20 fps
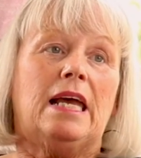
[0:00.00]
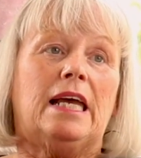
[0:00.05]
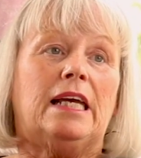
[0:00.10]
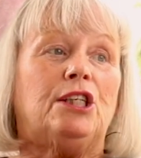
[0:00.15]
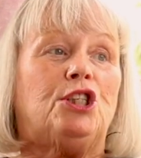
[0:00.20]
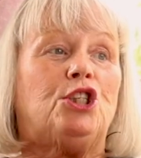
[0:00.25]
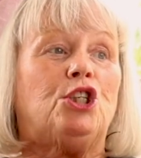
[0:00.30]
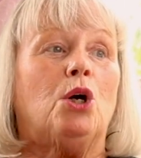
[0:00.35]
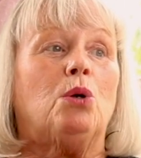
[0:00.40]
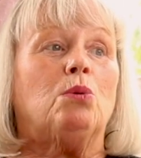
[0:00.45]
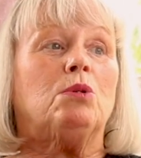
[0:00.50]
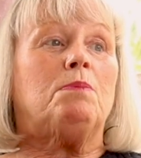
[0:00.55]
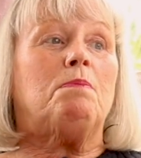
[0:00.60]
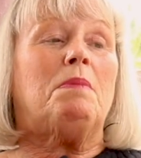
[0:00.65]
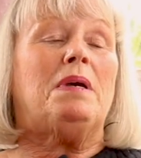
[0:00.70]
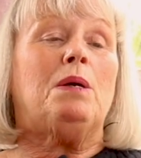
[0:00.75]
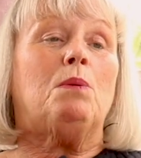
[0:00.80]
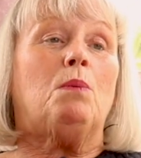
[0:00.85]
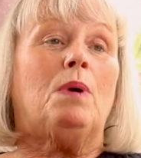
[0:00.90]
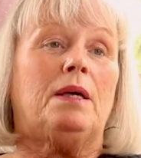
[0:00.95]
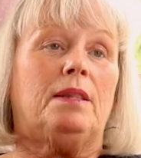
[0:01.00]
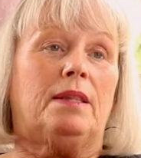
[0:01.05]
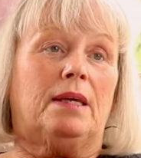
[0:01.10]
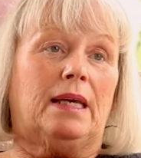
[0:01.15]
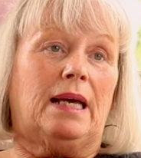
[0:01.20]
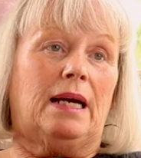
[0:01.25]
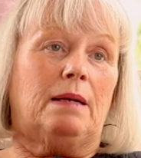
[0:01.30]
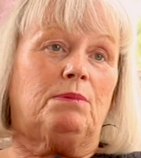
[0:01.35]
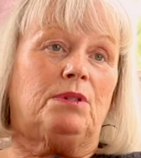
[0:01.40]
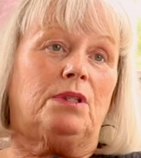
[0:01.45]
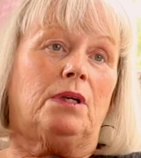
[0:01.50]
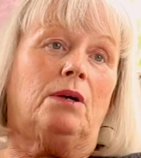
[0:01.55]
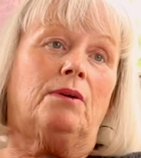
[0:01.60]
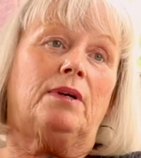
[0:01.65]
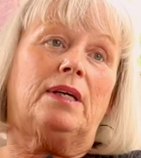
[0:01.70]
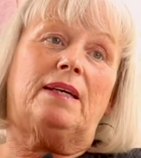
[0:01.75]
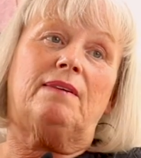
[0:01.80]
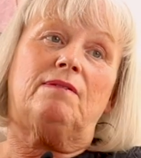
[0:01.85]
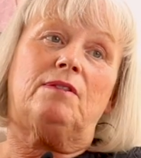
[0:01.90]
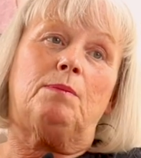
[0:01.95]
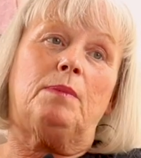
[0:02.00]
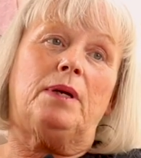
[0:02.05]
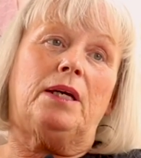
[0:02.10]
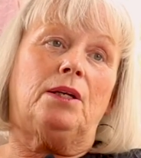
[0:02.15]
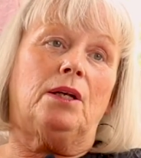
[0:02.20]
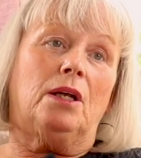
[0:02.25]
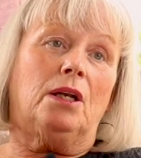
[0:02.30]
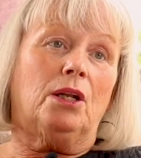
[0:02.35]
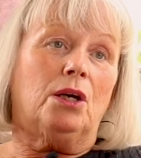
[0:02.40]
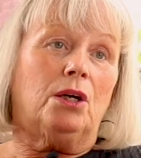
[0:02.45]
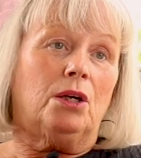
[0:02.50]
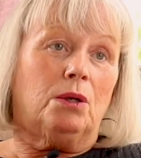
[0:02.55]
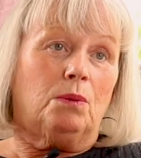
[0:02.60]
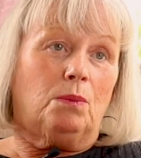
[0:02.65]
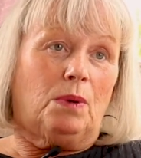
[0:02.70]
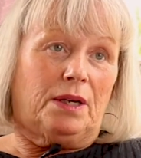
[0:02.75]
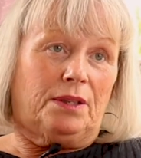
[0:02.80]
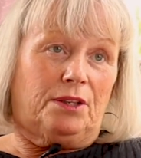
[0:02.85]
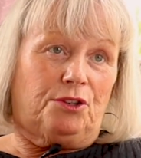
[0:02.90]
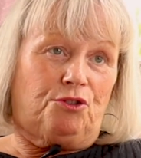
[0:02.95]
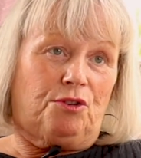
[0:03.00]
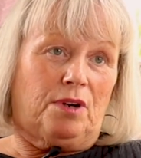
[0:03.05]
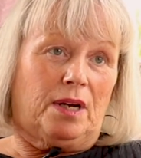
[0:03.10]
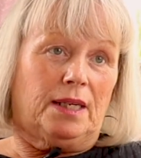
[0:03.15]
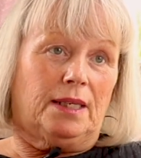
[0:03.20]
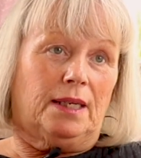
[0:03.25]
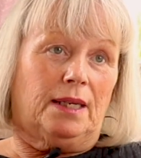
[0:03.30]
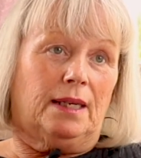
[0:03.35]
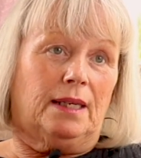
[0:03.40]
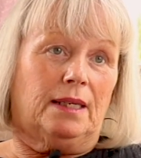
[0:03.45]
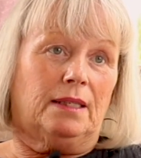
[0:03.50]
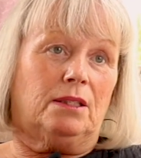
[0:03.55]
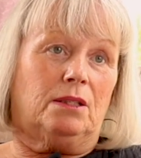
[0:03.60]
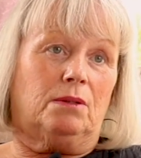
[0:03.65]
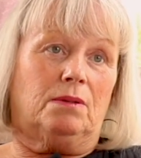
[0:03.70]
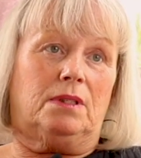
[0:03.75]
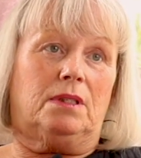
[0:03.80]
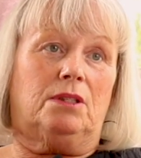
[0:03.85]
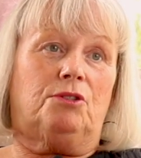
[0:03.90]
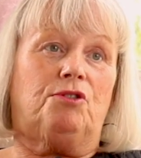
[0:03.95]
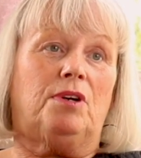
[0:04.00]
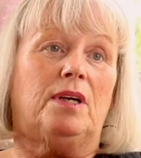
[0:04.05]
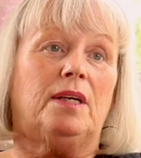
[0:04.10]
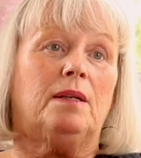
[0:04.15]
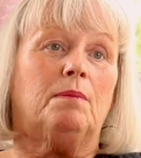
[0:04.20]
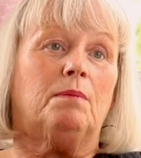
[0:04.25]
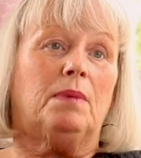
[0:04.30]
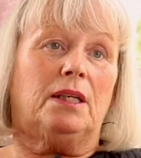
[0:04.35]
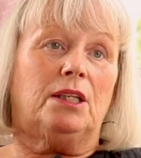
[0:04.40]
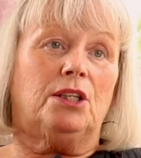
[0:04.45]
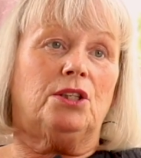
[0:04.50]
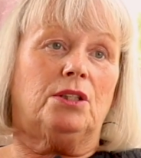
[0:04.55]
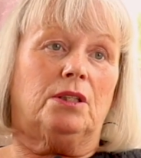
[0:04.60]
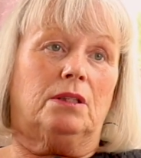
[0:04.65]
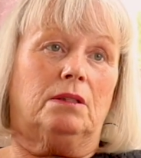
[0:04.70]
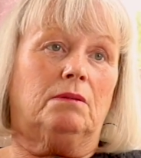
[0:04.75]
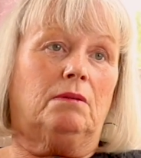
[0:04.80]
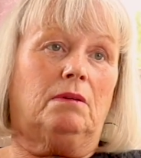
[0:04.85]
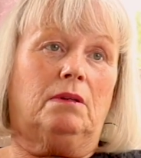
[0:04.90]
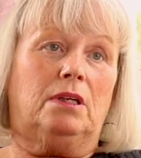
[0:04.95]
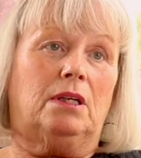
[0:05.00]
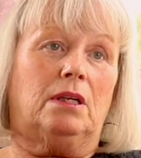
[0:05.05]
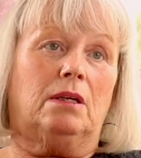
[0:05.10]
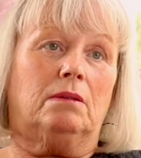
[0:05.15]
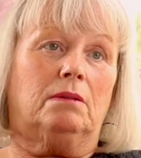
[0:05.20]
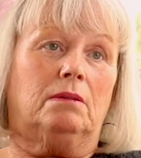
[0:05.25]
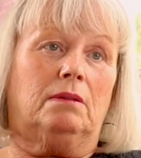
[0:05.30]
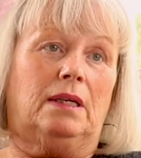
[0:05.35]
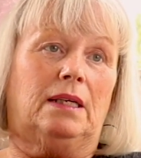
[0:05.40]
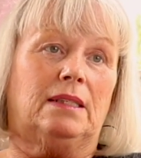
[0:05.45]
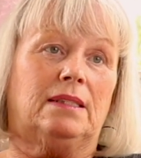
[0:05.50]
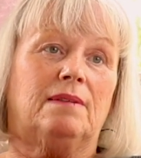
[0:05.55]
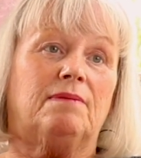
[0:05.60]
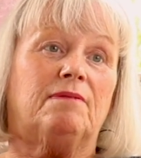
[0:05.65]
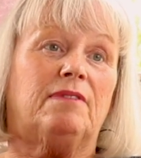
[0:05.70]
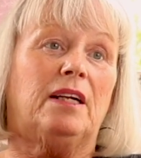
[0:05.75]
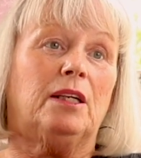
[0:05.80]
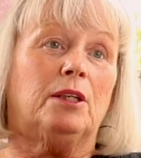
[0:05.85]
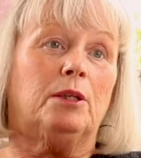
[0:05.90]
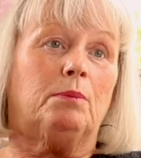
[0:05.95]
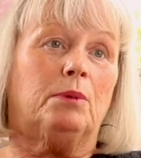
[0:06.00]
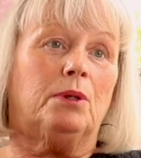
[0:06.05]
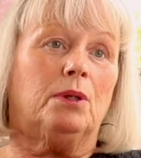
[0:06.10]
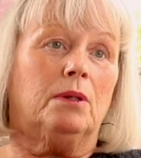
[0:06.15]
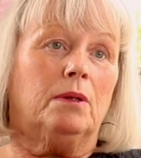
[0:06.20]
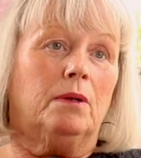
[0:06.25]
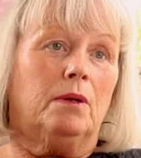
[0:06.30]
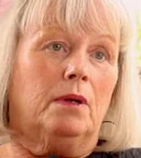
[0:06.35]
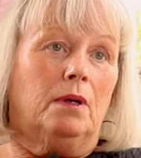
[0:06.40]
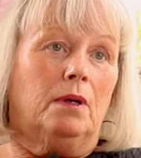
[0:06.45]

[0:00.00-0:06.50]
It shows me where the gaps are. It gives me an alert where the training is. So as the training manager, you know, that's invaluable.